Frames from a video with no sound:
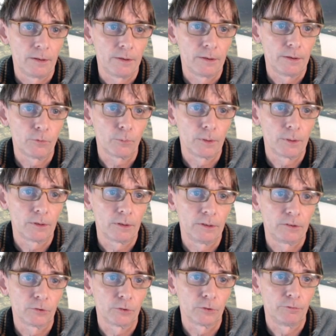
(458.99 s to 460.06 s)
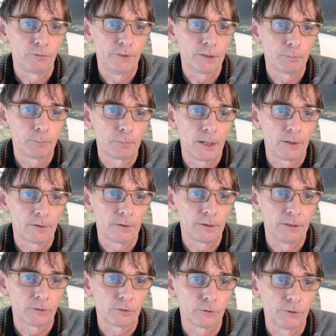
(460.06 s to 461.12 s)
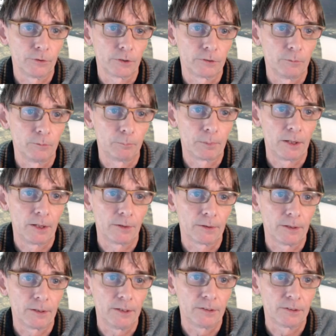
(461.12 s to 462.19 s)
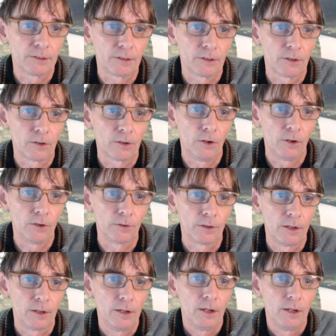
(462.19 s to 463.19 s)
this one is sort of this path, this conduction path is gone.